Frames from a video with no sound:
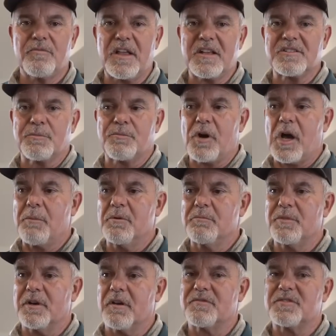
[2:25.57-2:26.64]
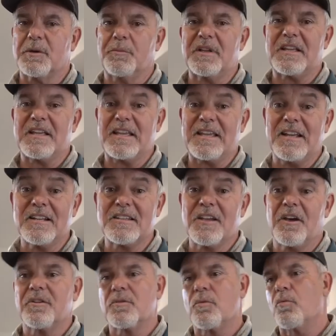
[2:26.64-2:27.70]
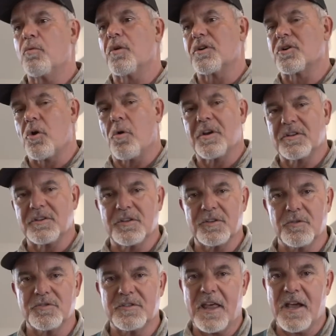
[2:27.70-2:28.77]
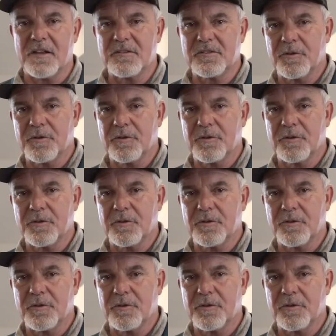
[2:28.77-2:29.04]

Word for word: That's a problem, but if somebody can get it done, we're going to do that.